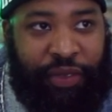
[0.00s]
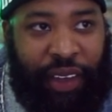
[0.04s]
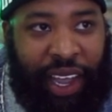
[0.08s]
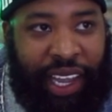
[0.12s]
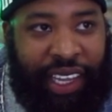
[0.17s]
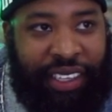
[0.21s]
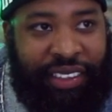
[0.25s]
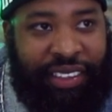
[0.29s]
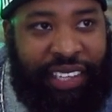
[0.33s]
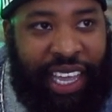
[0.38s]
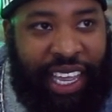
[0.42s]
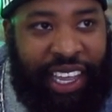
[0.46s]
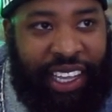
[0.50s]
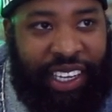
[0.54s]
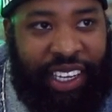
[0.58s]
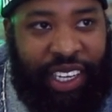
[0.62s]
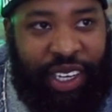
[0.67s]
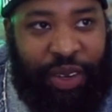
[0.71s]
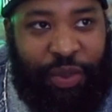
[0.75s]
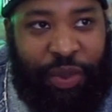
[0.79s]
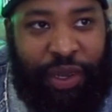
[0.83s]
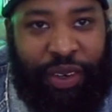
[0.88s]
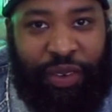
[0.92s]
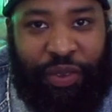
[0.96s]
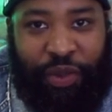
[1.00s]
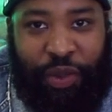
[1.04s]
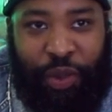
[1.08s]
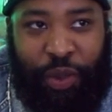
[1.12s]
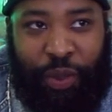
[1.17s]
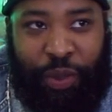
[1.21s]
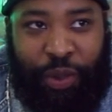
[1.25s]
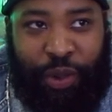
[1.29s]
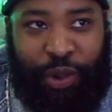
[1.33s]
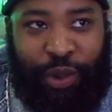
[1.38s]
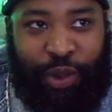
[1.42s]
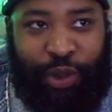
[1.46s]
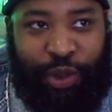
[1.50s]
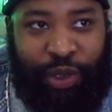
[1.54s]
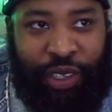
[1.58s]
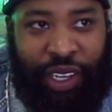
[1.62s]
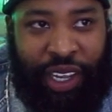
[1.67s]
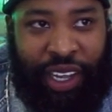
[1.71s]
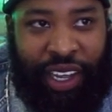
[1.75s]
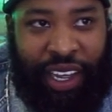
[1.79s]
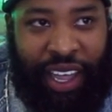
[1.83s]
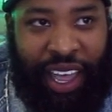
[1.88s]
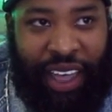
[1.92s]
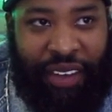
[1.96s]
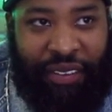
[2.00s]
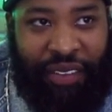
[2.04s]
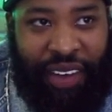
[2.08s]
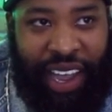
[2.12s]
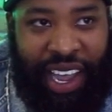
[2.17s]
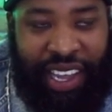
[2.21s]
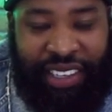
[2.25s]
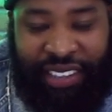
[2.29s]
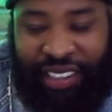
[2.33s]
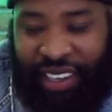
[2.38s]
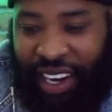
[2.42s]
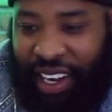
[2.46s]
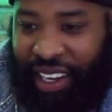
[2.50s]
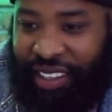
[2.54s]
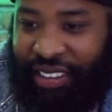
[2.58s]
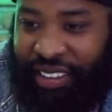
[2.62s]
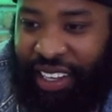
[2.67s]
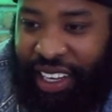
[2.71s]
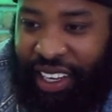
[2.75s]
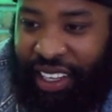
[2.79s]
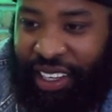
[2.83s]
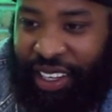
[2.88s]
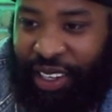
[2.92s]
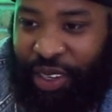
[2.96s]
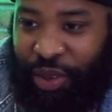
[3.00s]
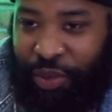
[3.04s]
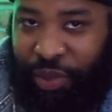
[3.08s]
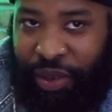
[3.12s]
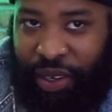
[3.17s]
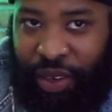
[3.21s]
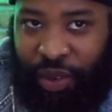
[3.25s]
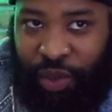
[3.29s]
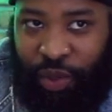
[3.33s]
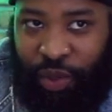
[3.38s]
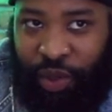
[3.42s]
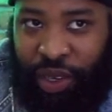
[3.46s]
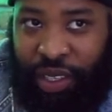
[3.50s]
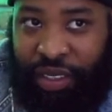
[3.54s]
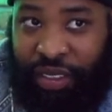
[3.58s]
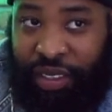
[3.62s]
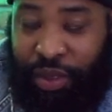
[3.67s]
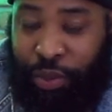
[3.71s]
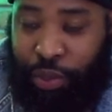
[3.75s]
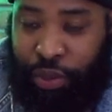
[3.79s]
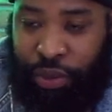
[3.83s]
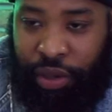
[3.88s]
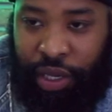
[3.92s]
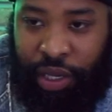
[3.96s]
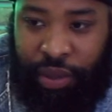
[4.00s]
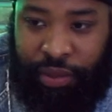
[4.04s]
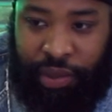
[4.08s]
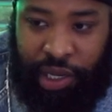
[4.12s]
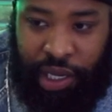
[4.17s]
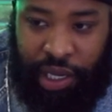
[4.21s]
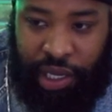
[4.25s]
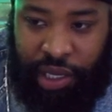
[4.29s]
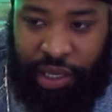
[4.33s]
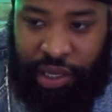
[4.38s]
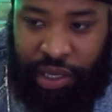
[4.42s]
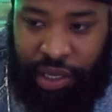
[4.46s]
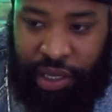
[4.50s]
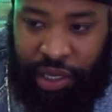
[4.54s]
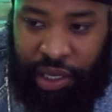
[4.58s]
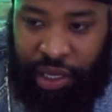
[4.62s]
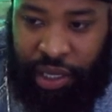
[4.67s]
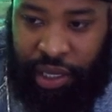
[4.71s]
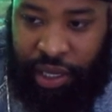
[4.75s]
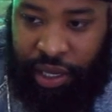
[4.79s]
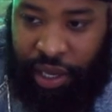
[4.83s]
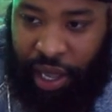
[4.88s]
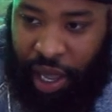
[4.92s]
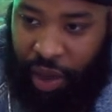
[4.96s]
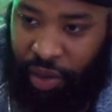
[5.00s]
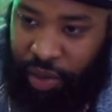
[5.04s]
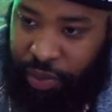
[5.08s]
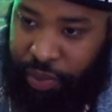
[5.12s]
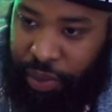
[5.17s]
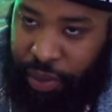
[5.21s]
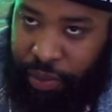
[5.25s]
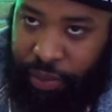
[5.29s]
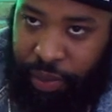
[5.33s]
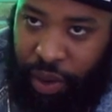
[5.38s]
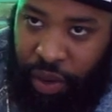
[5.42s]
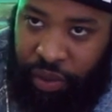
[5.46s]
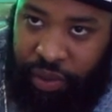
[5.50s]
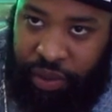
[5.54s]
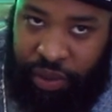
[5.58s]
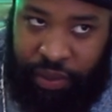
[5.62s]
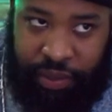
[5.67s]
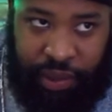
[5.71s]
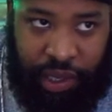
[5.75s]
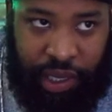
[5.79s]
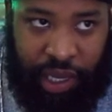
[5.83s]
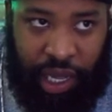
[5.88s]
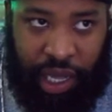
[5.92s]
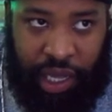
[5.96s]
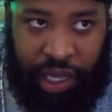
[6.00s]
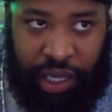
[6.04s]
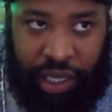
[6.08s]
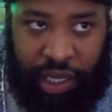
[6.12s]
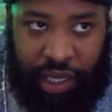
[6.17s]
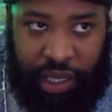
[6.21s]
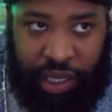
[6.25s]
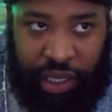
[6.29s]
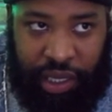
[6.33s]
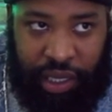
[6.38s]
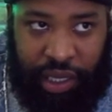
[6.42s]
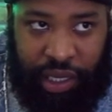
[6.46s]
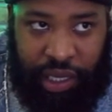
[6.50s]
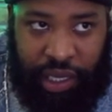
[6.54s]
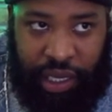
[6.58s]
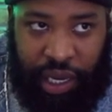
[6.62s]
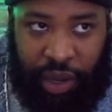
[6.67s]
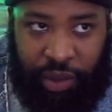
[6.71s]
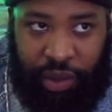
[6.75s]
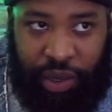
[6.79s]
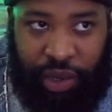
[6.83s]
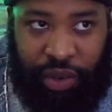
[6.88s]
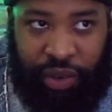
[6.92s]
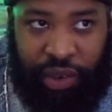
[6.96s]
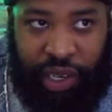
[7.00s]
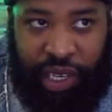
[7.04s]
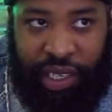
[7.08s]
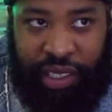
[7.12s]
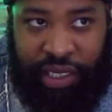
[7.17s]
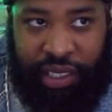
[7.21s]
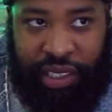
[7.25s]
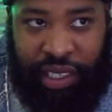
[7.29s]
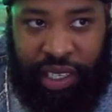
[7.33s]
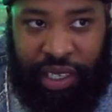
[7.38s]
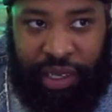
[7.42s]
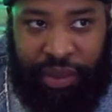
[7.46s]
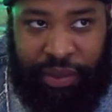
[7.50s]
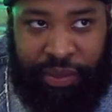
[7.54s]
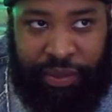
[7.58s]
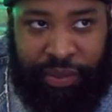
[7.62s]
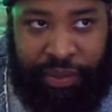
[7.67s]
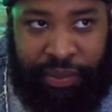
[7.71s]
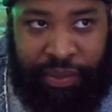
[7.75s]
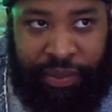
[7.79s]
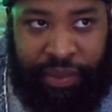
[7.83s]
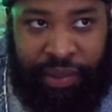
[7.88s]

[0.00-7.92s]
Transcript: I could take a little bit of Fubu's advice and I could take a little bit of what Supreme does, I would put both of them together and I would create some.